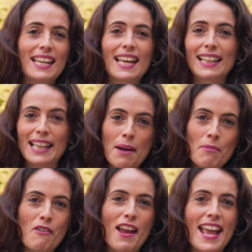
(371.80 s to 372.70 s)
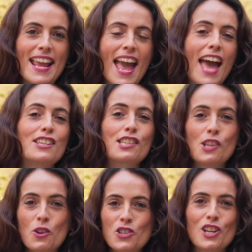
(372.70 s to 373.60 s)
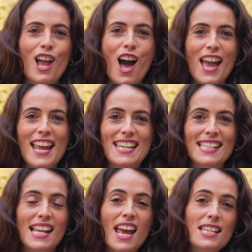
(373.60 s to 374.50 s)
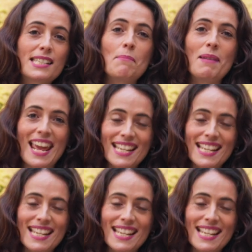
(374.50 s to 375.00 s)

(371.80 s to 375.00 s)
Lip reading: can collaborate and socialise. Some